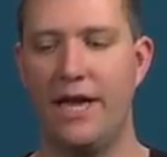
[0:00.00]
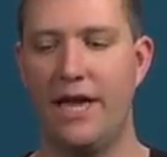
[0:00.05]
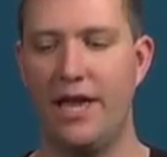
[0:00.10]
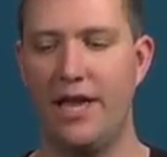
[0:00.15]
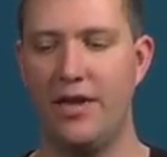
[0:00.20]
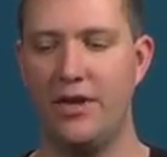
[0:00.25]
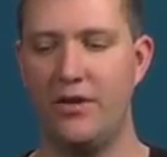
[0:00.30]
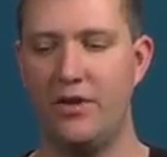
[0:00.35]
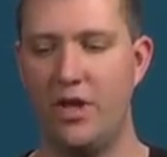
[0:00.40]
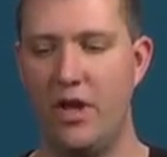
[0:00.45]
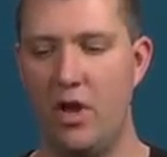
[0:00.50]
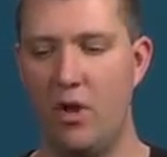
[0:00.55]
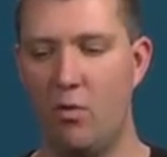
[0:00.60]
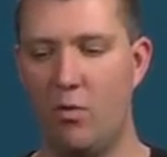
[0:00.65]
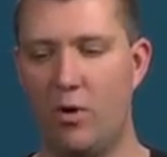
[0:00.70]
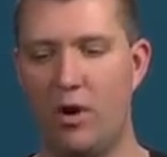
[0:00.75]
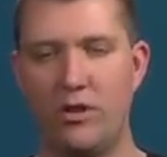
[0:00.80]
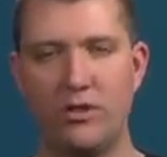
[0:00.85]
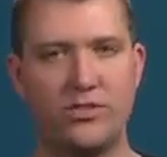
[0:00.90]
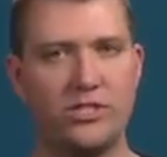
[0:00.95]
And
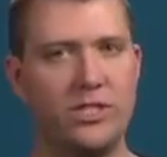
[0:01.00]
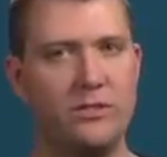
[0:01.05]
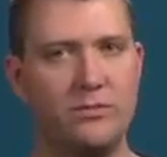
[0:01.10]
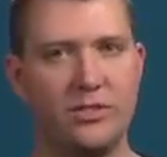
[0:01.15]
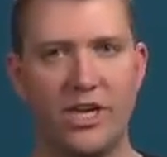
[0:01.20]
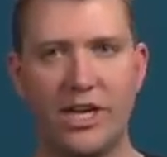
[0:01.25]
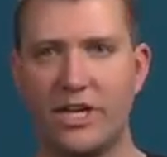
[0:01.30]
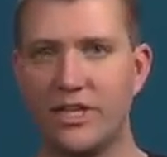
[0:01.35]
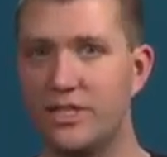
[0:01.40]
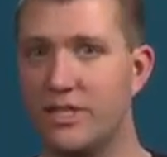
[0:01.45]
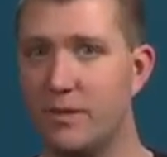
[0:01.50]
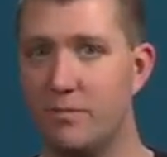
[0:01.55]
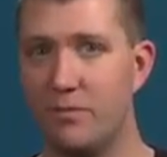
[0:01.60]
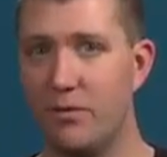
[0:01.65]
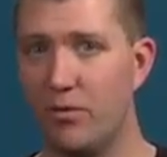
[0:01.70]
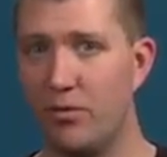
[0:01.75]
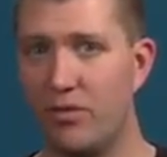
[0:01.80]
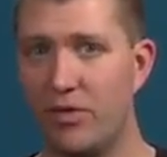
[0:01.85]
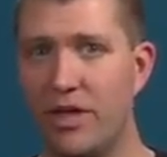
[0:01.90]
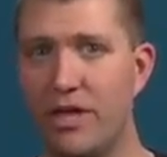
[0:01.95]
while it seems like a
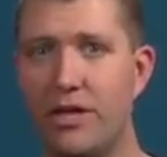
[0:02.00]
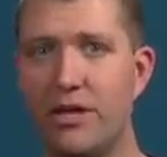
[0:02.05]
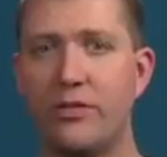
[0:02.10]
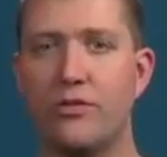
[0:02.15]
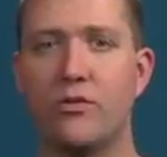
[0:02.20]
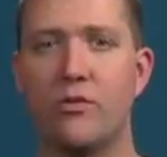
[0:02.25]
simple thing,